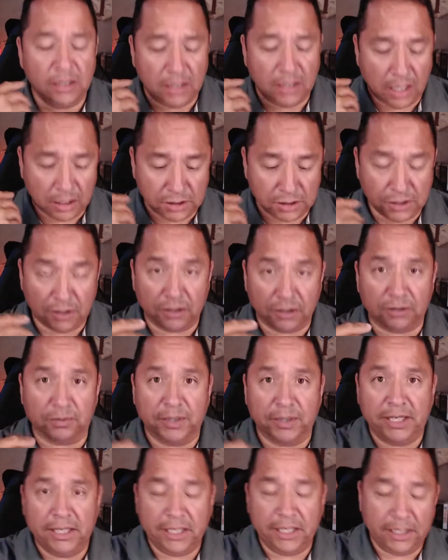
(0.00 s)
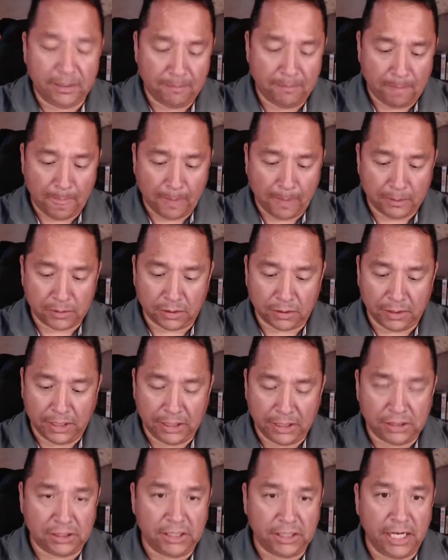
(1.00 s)
I'll share the reading. So
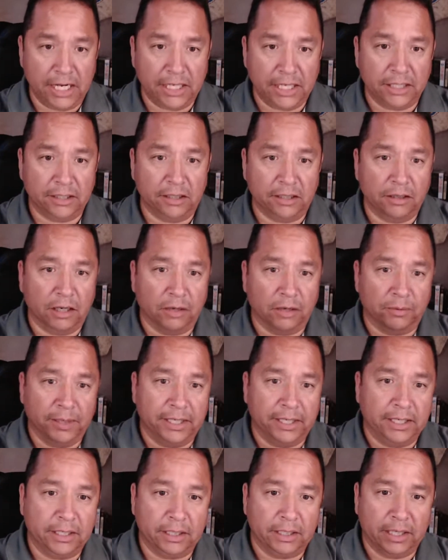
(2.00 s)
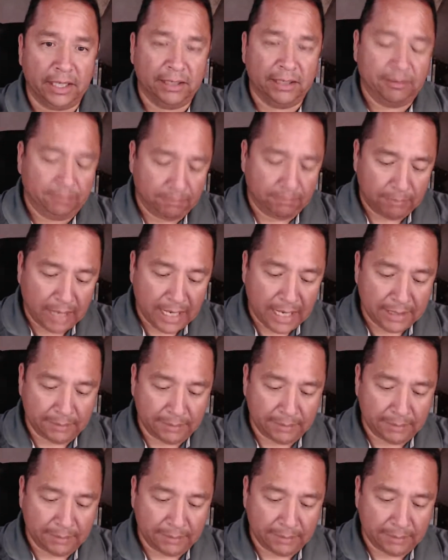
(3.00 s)
each day a reading, and my